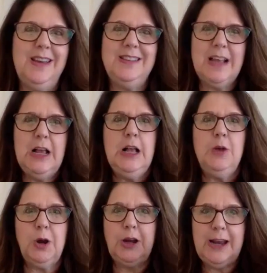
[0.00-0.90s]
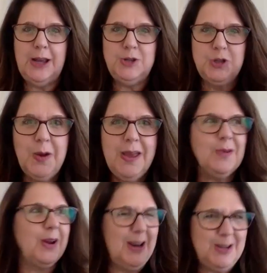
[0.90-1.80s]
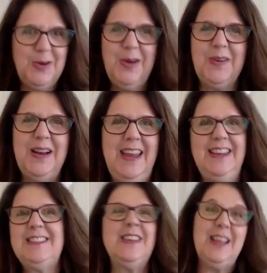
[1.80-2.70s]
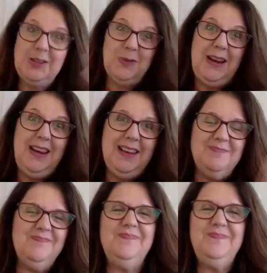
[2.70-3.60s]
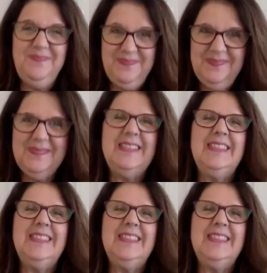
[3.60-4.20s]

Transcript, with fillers: this, we're going to do it. We're going to do it right. So that's what I did. Mm-hmm. Yeah.